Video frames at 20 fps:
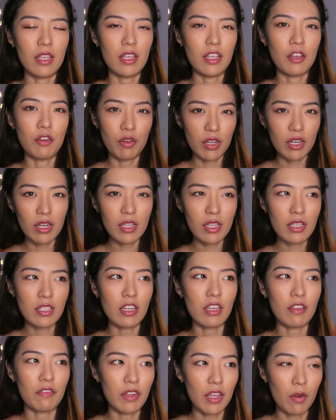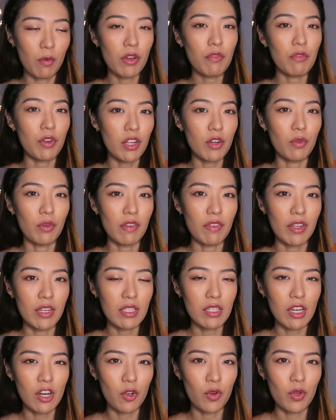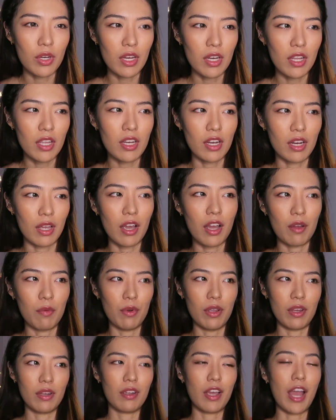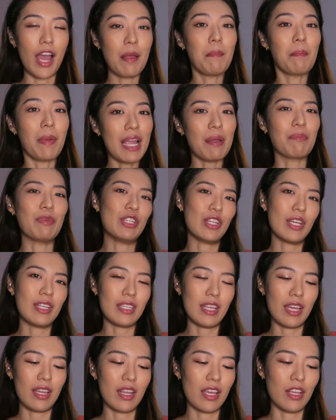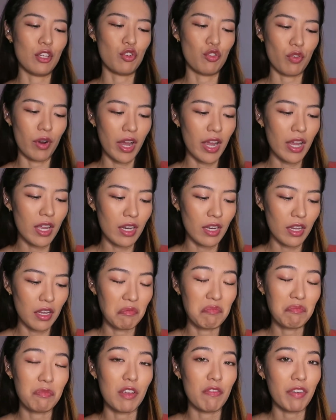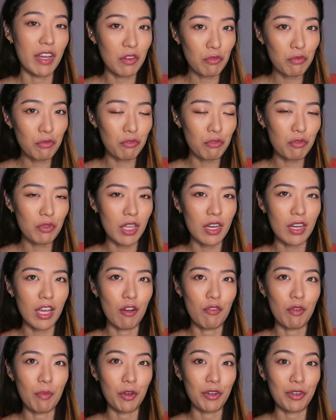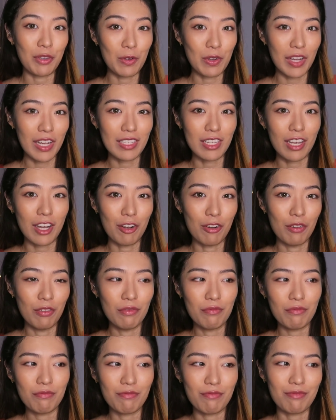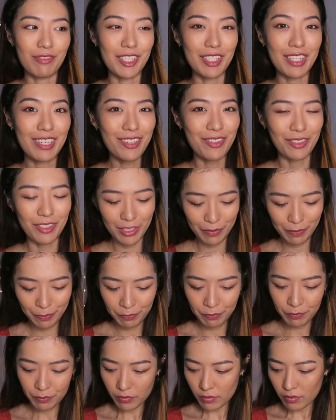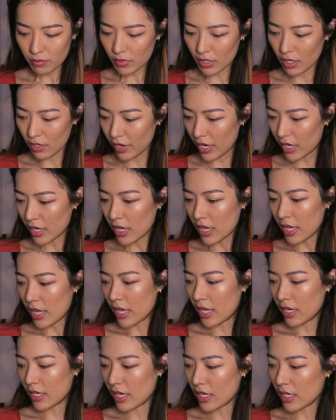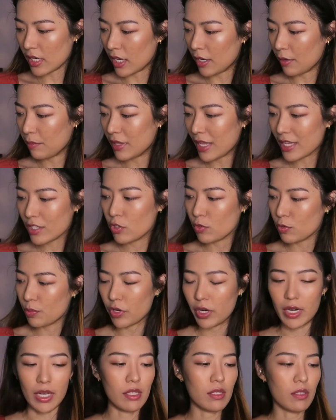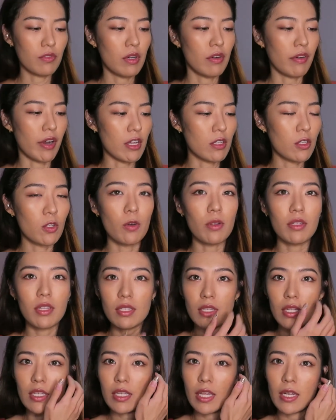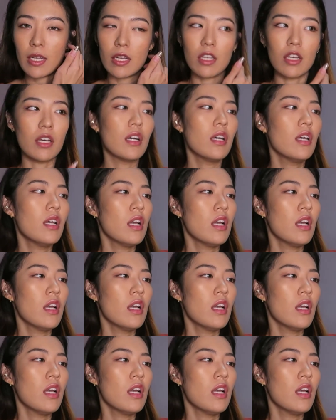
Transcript: ingredient list, and if that one really don't have any silicone in it, then I might purchase that and try, and then if I do, then I'll report to you guys how this goes. Right, and then last 2 products. Right, so this is another